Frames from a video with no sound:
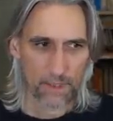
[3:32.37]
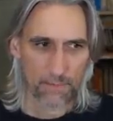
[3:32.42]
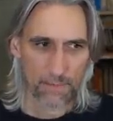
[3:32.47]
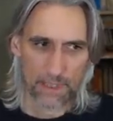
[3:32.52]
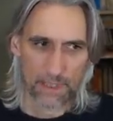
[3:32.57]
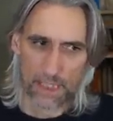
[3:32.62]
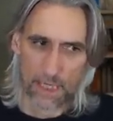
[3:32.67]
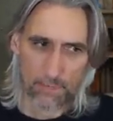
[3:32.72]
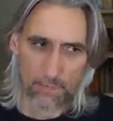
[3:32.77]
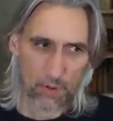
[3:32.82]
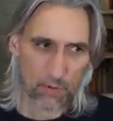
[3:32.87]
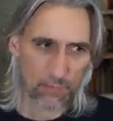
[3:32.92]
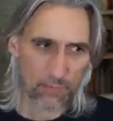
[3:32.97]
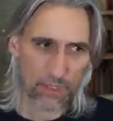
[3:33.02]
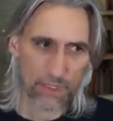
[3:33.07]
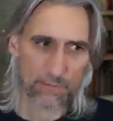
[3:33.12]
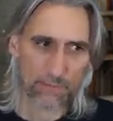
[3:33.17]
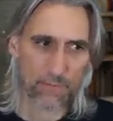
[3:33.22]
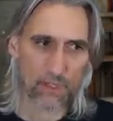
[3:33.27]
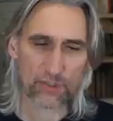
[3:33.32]
But Nepo
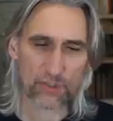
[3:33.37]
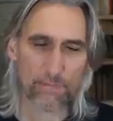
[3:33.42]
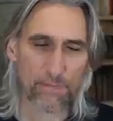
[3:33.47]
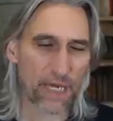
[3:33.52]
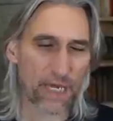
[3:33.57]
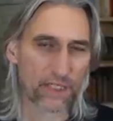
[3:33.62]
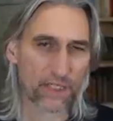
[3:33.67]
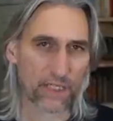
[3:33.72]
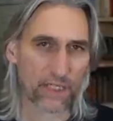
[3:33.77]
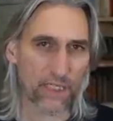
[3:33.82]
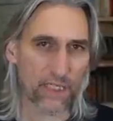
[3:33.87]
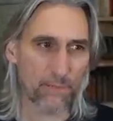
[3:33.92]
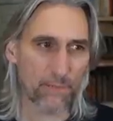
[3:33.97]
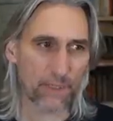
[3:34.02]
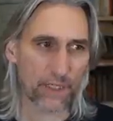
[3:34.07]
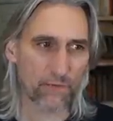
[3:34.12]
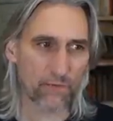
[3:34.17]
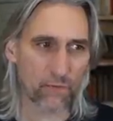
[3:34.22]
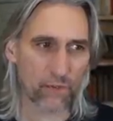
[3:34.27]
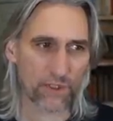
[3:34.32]
played much better. He
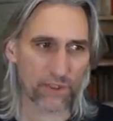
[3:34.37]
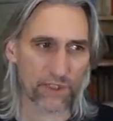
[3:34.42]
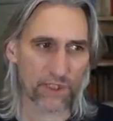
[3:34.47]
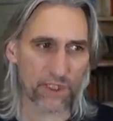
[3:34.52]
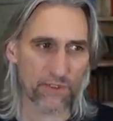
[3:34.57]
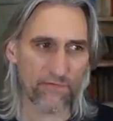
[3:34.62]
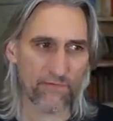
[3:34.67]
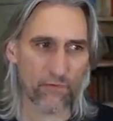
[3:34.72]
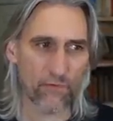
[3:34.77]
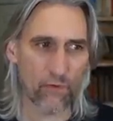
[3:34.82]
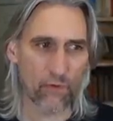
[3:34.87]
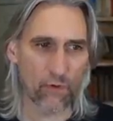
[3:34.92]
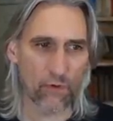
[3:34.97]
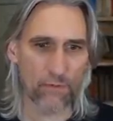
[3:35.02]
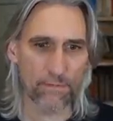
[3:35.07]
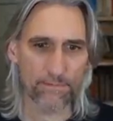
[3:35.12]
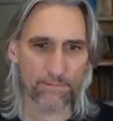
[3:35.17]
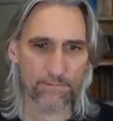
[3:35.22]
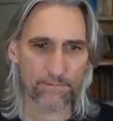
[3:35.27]
played rook c four.